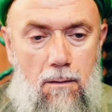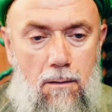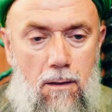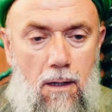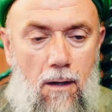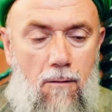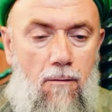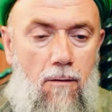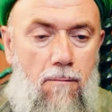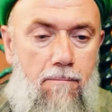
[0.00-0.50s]

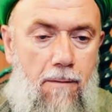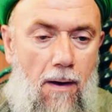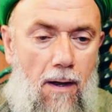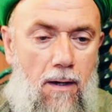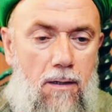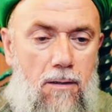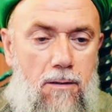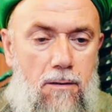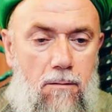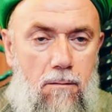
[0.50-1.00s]
they will
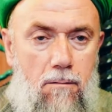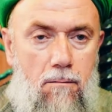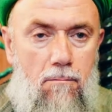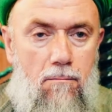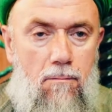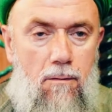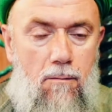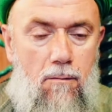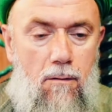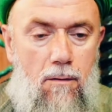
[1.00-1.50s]
punish,
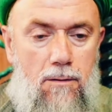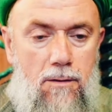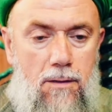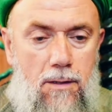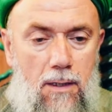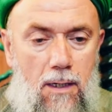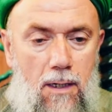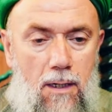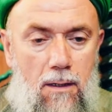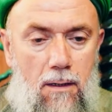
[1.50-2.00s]
because
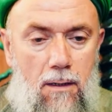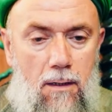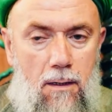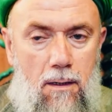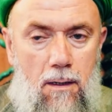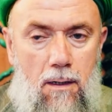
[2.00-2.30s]
here